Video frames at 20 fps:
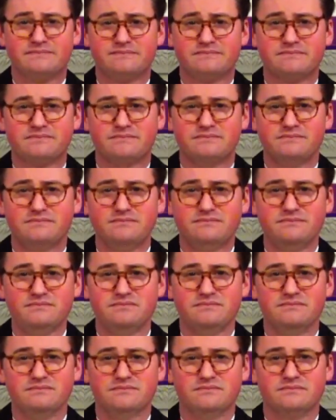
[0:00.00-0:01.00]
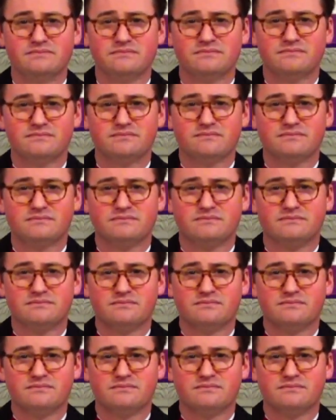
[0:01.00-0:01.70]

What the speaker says: (silence)